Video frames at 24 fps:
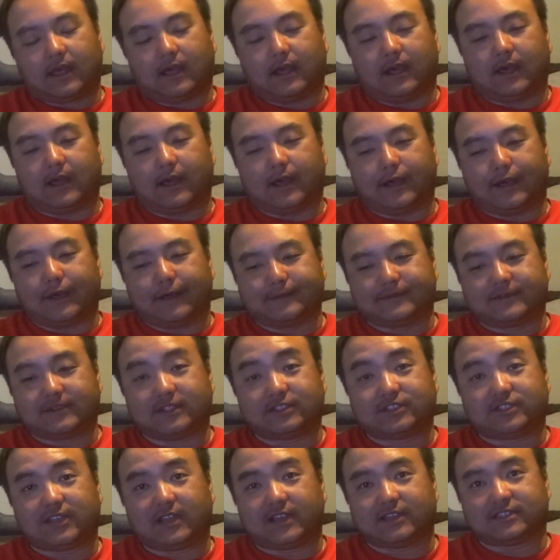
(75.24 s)
To
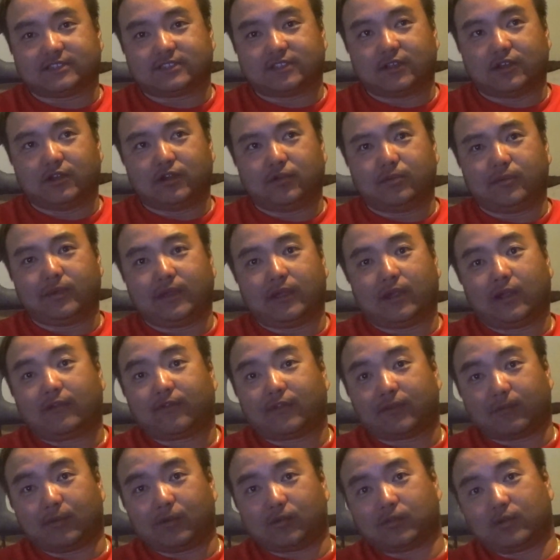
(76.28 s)
let you guys know, we are
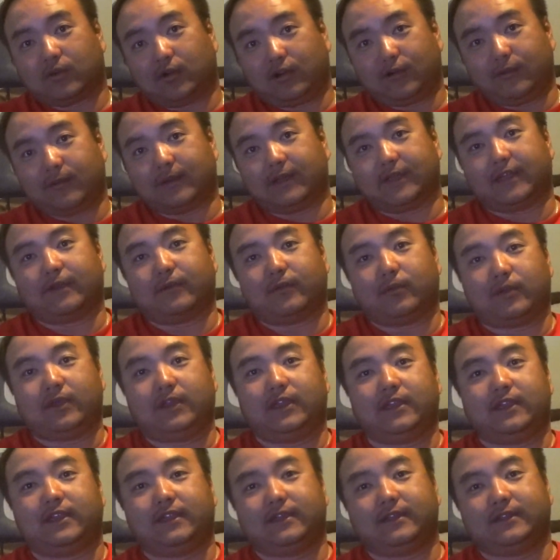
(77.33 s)
from Oklahoma, and
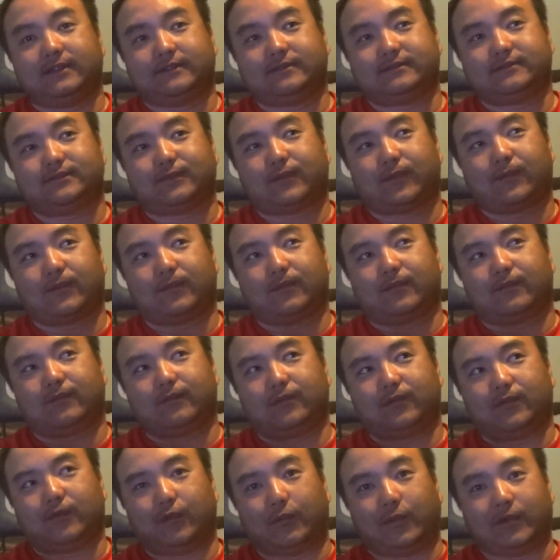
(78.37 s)
we
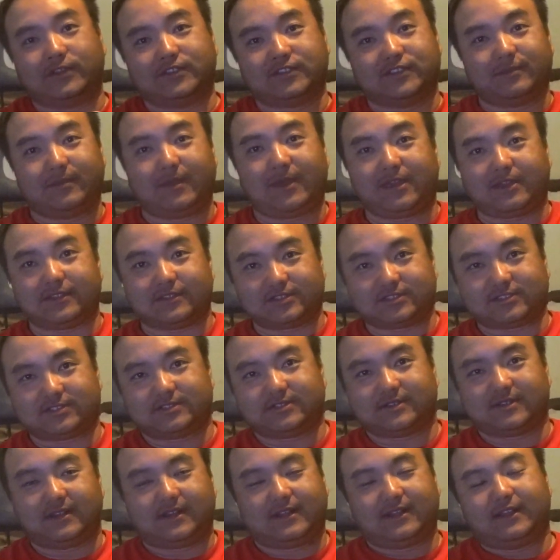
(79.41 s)
went to the beach,
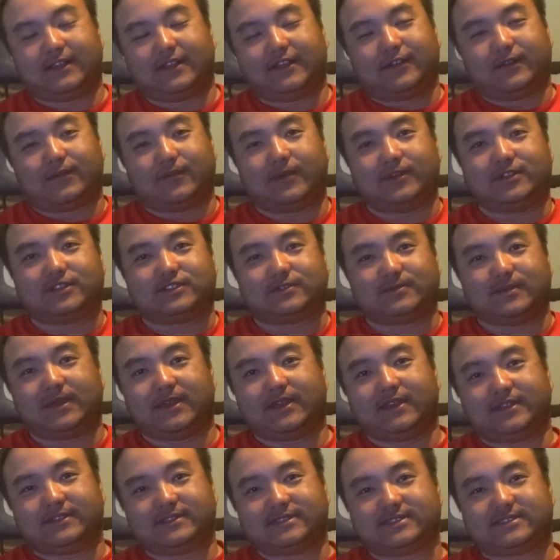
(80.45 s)
which
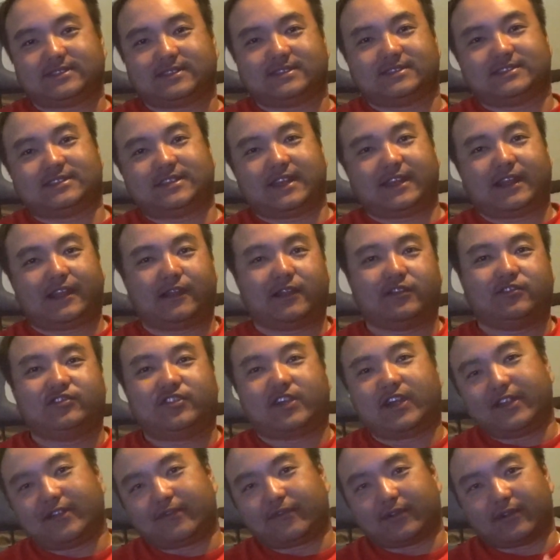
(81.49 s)
means it's a 10-hour
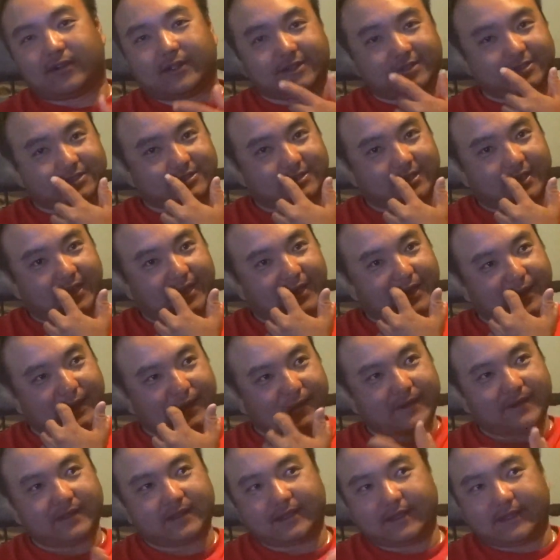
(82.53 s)
drive for us.
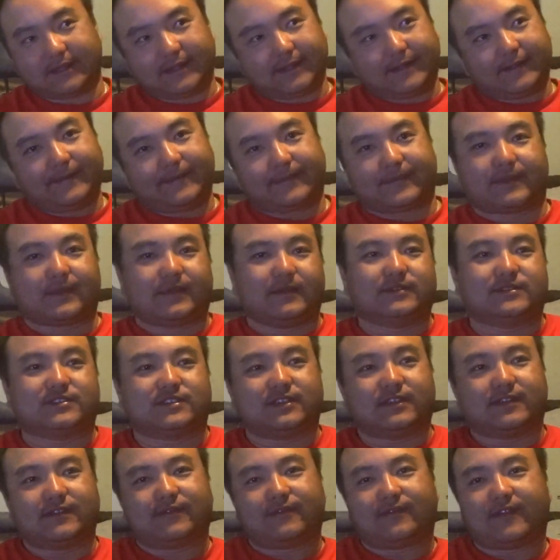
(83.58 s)
And it was
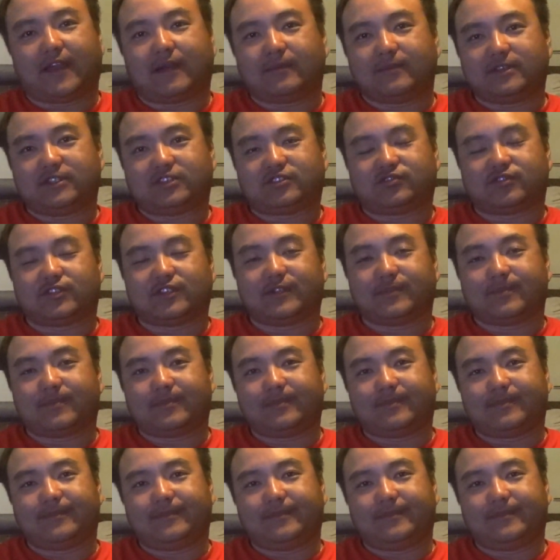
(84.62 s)
a family trip